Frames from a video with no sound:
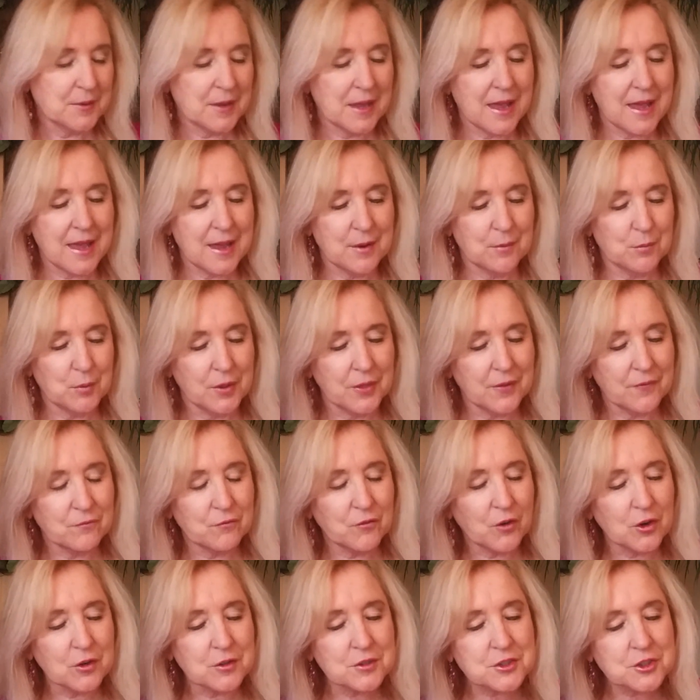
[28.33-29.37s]
okay, well, the
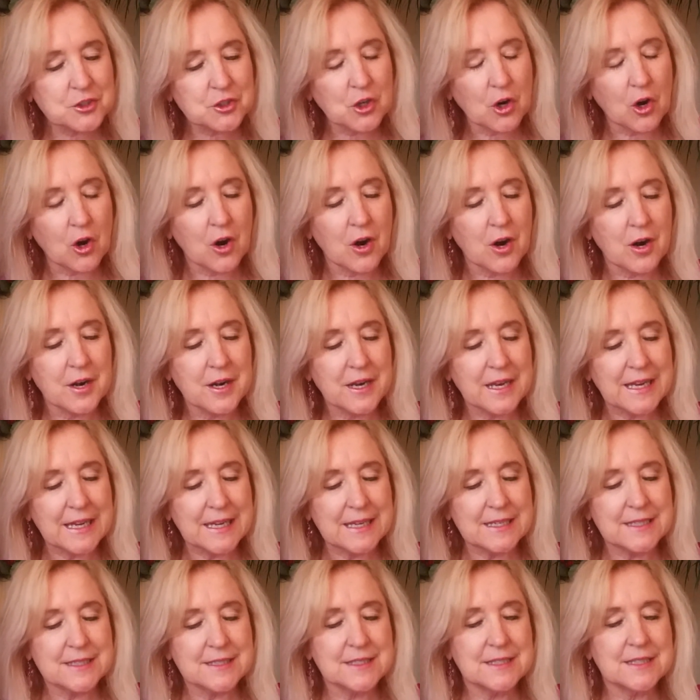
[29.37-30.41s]
first card
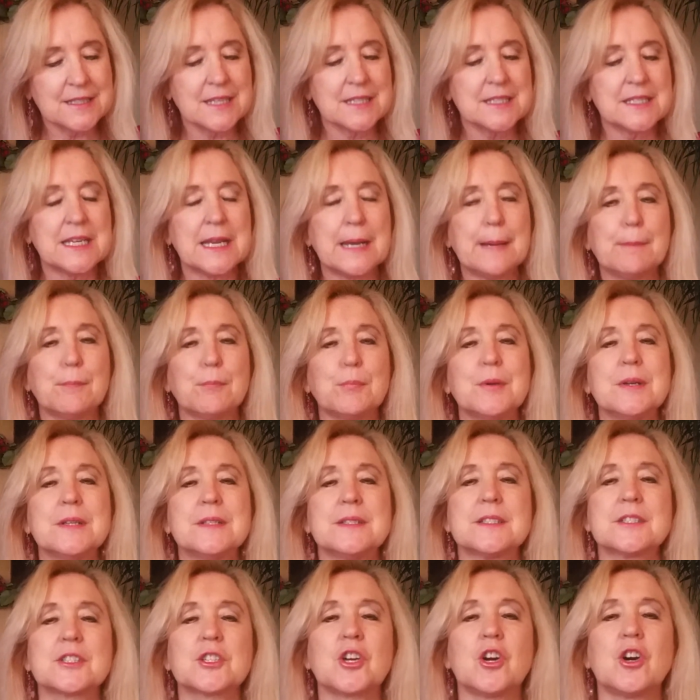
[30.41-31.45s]
is the
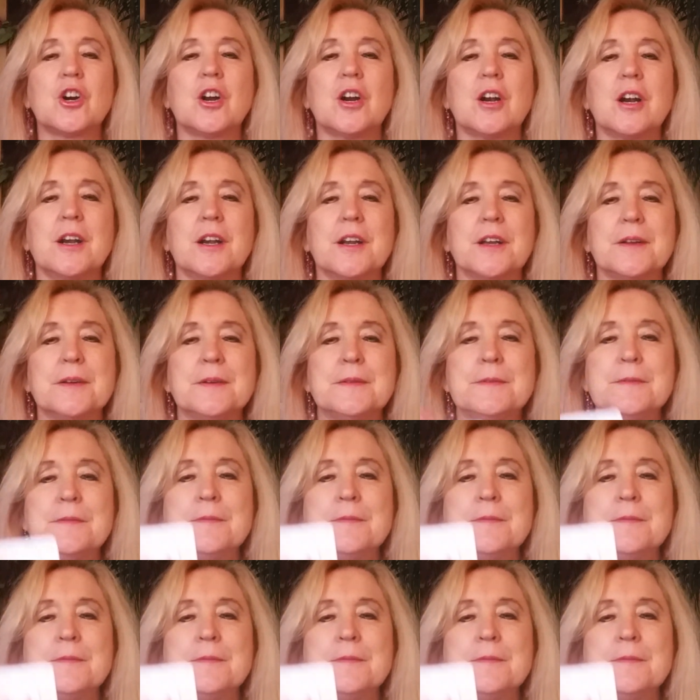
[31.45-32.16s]
Temperance card.